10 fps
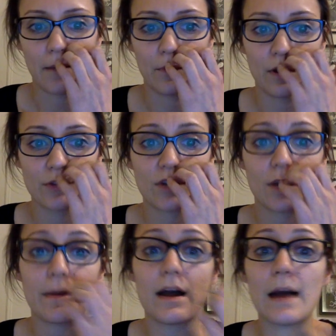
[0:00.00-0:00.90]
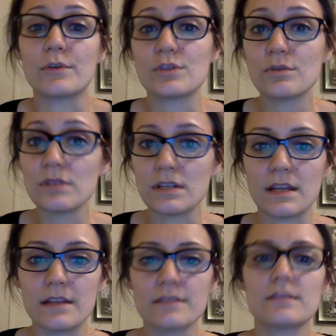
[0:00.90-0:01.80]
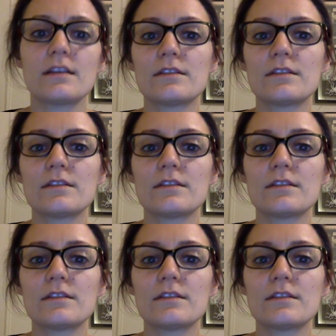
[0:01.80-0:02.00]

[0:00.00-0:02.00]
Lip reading: We also talk about opportunity days.